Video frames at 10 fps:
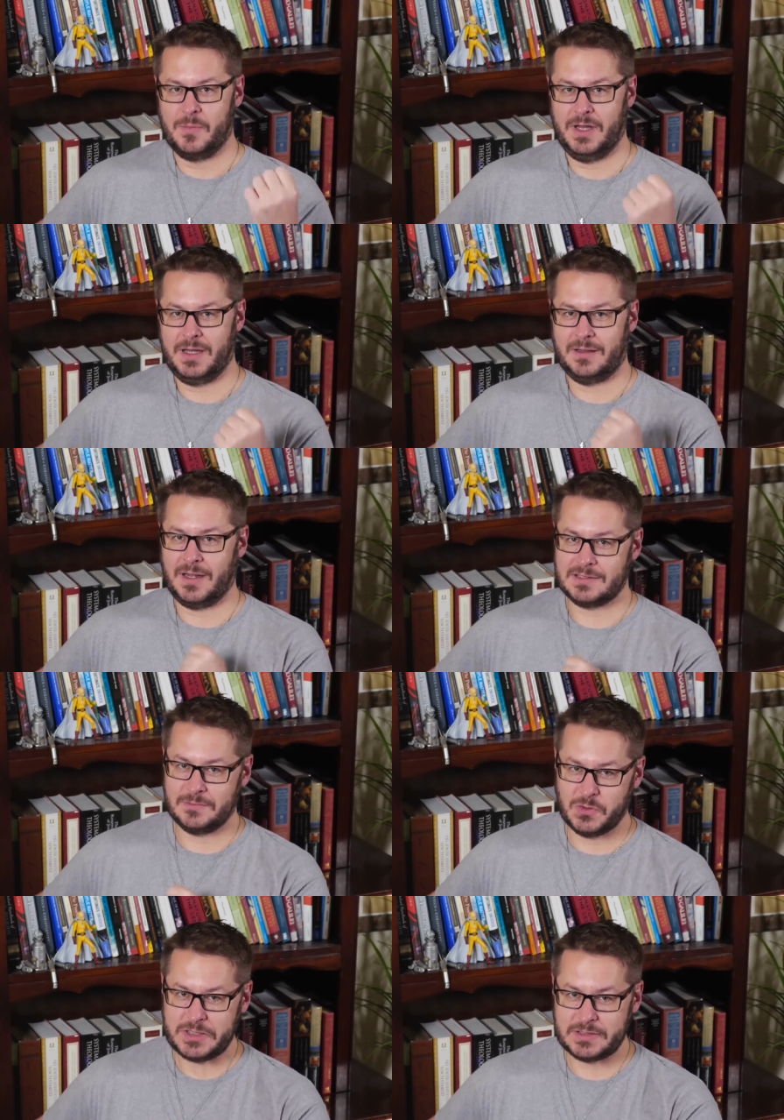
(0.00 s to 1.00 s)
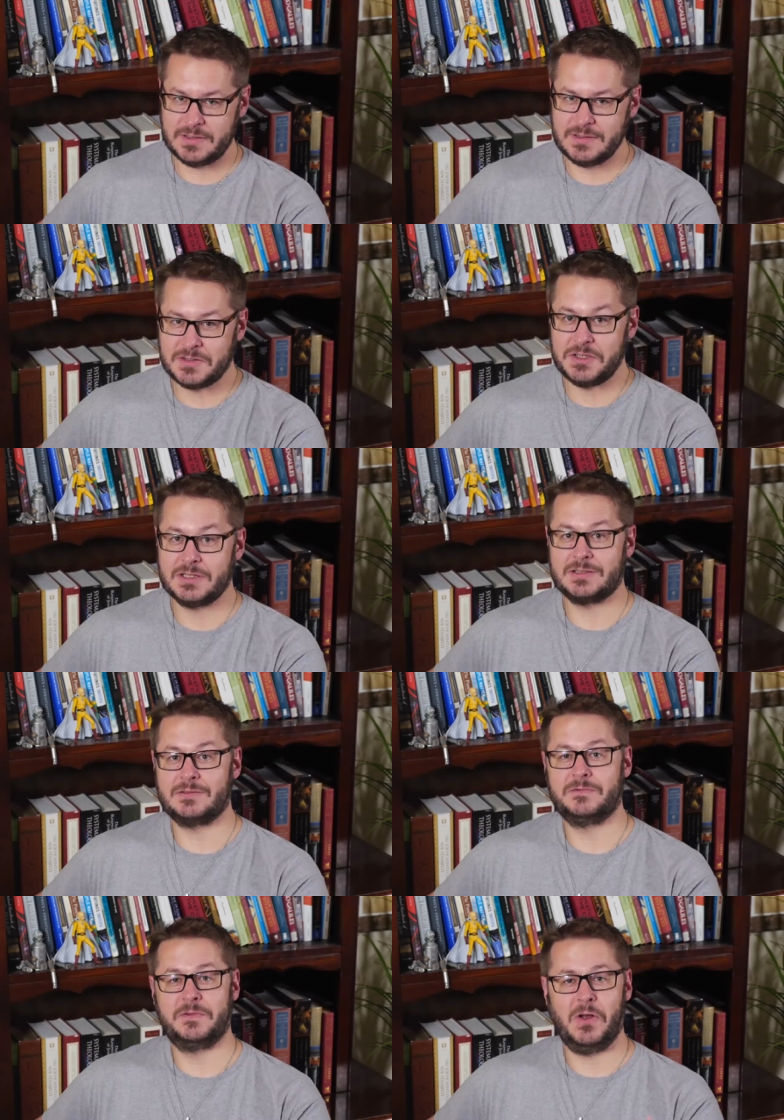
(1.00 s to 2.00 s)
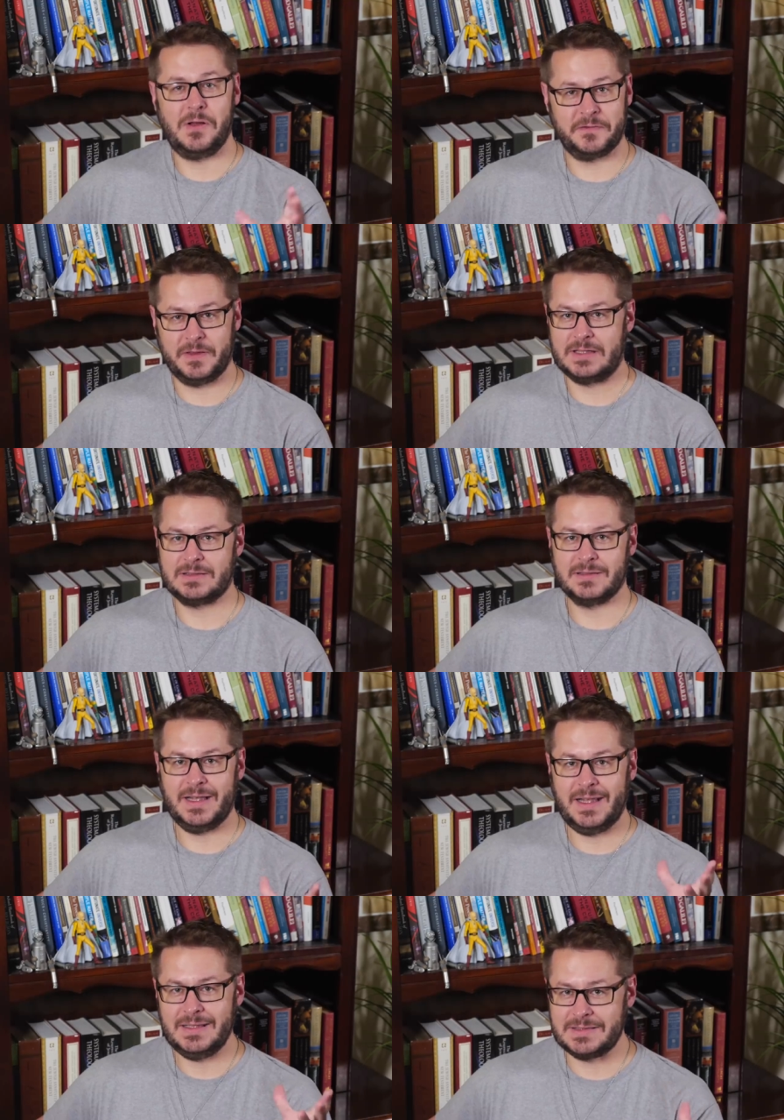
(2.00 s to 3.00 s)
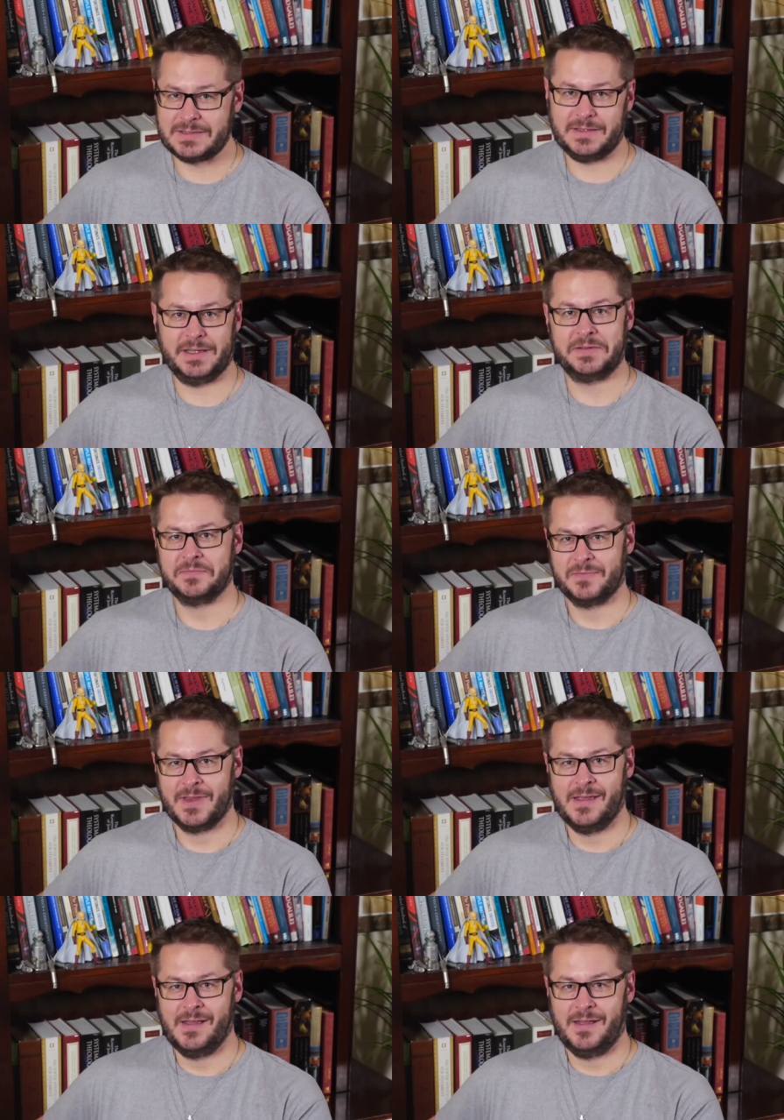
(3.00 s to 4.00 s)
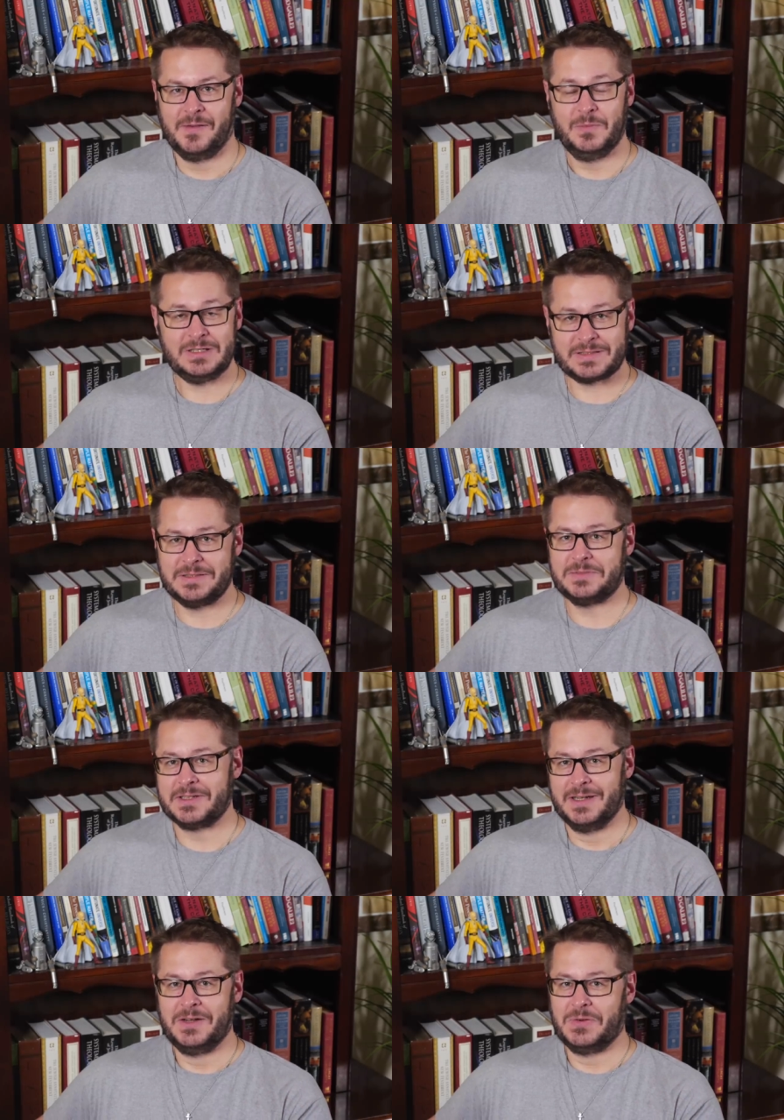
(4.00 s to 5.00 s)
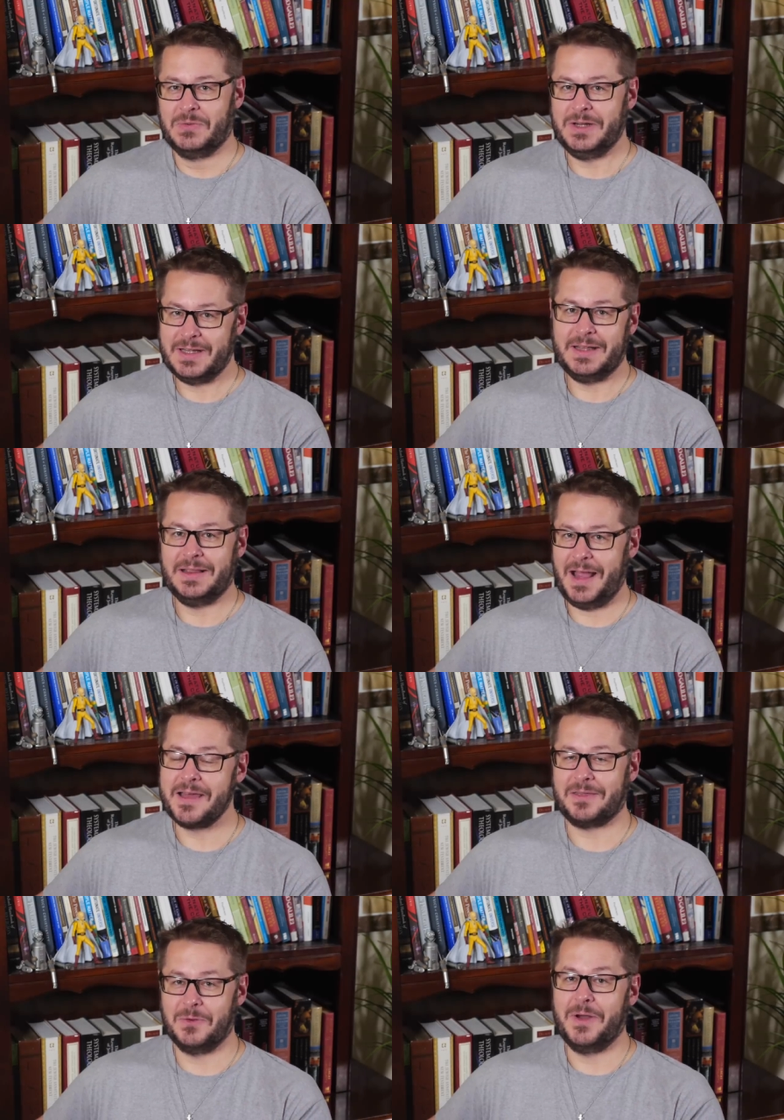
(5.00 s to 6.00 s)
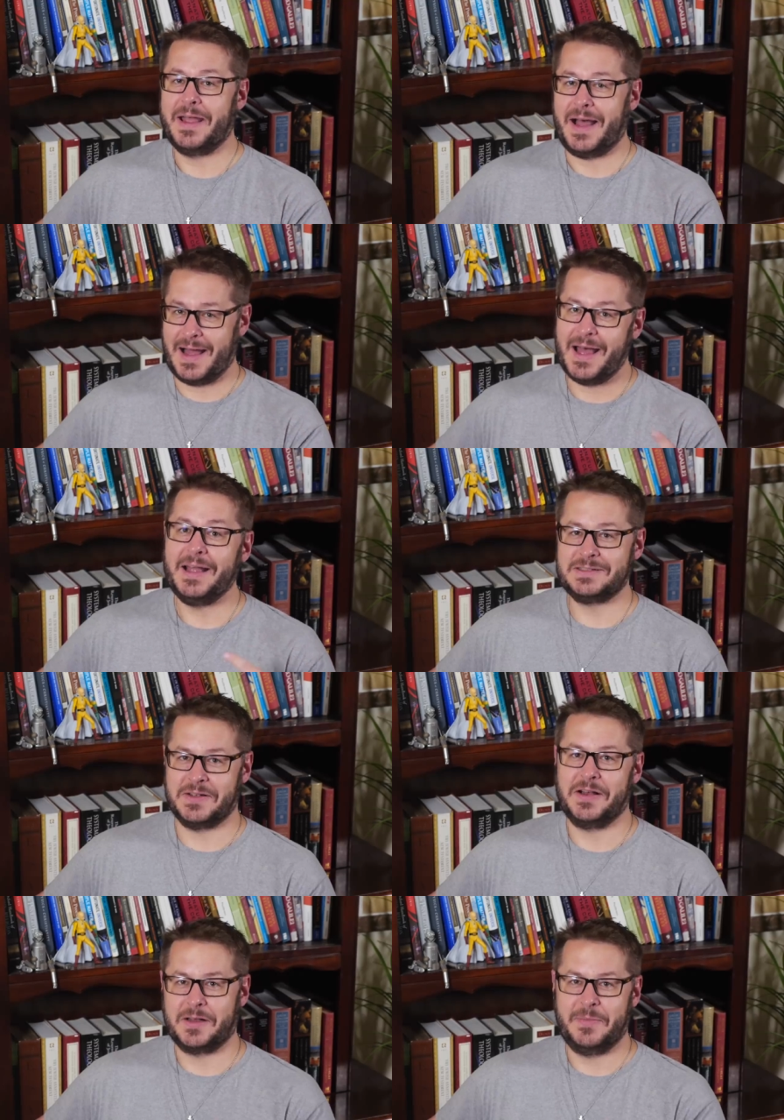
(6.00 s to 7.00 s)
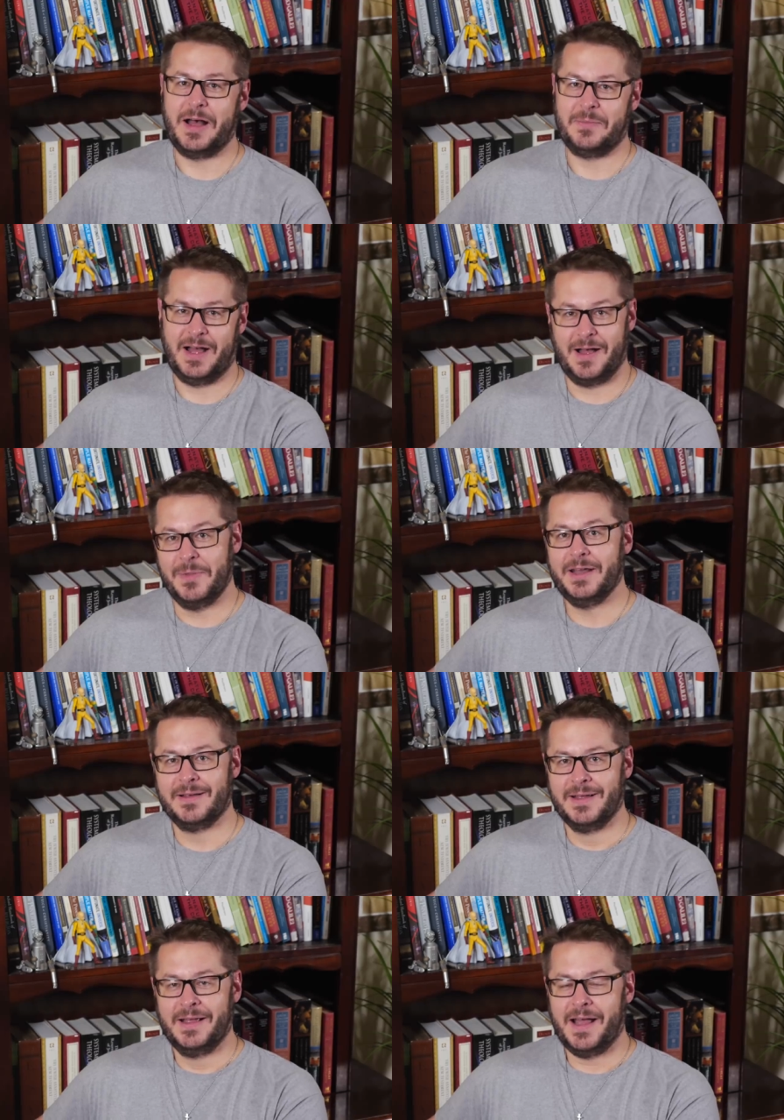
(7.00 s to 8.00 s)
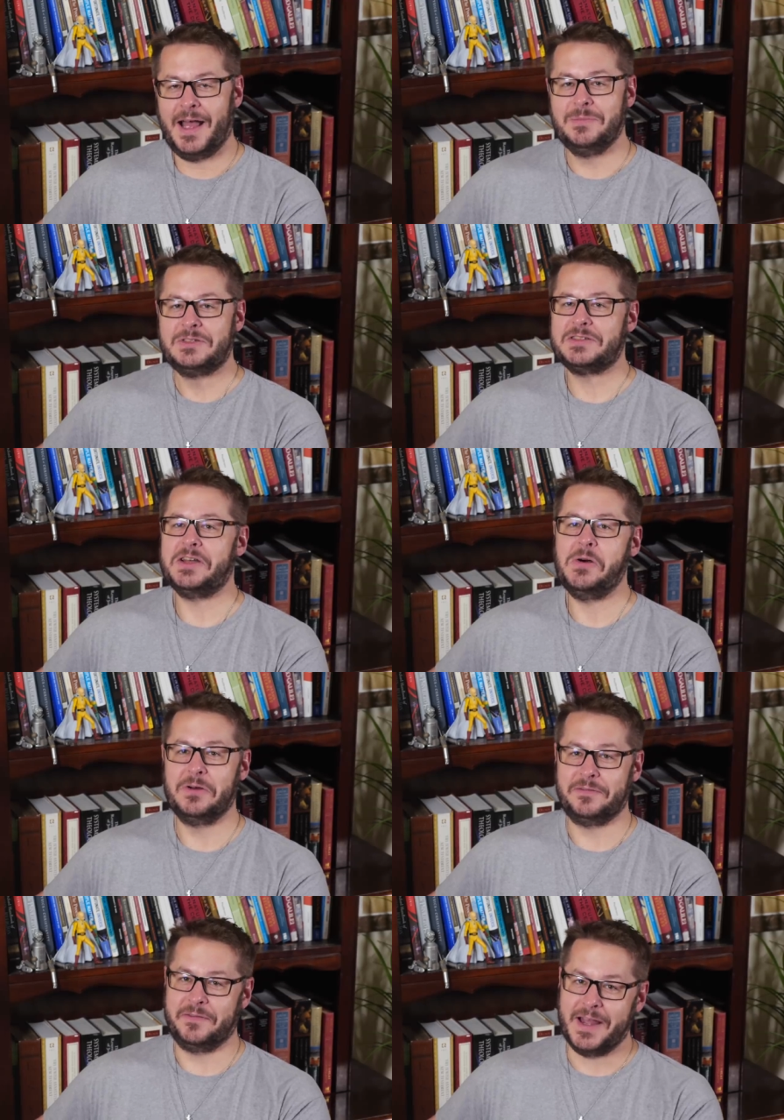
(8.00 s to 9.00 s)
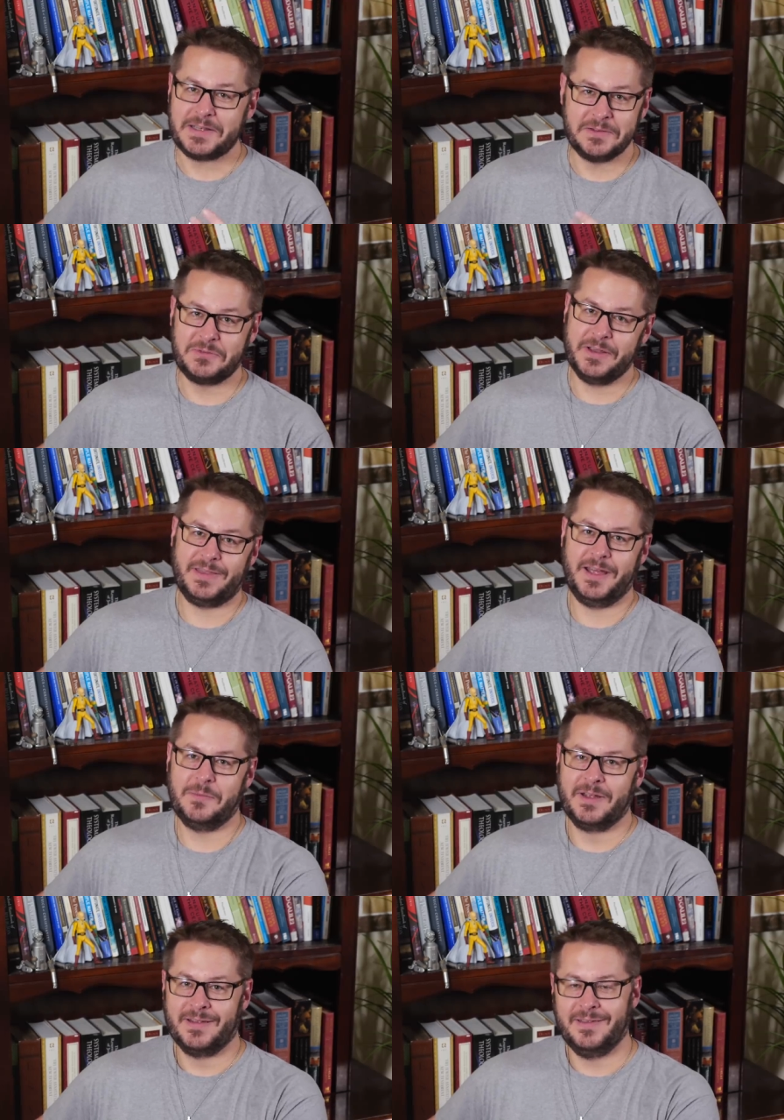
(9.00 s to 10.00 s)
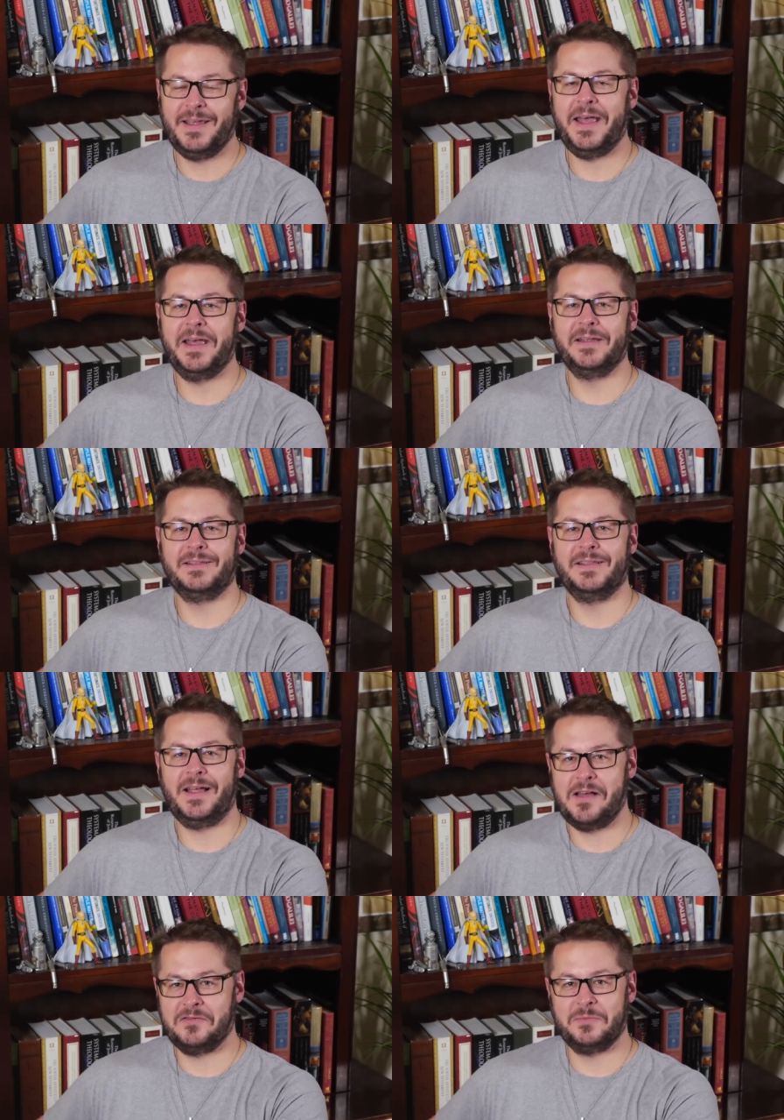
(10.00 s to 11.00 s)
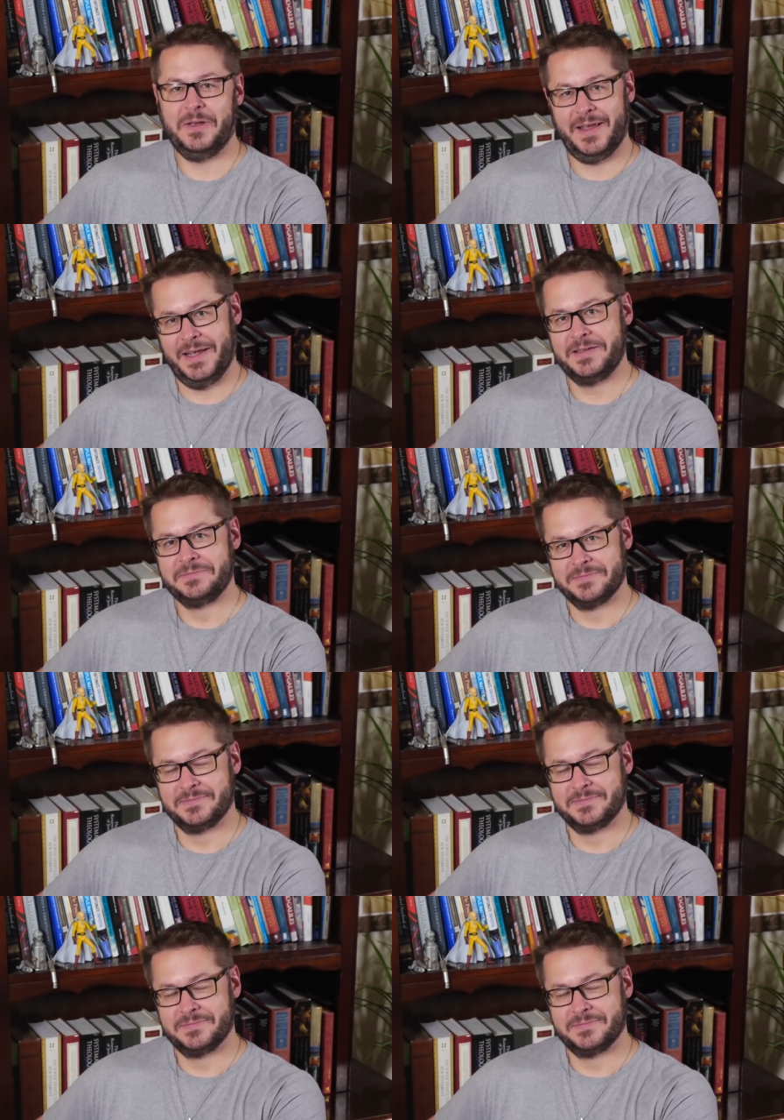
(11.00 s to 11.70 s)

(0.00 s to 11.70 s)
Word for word: But lots of Christians just fall for this instantly. Muslims really like the way I talk about Muhammad. I'm so effective with them. They love me.